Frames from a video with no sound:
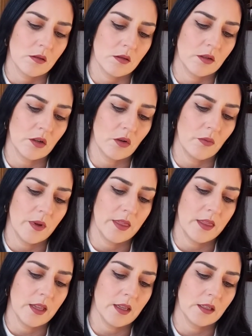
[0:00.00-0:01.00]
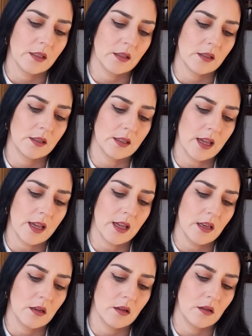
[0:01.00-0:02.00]
So with this
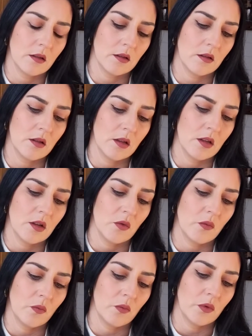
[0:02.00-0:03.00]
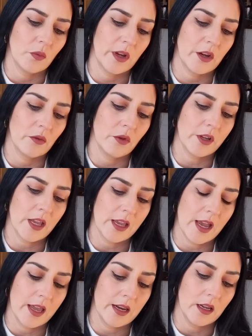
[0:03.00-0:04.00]
set, the way you're looking
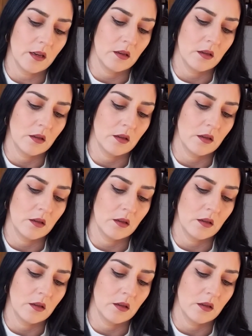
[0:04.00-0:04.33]
at it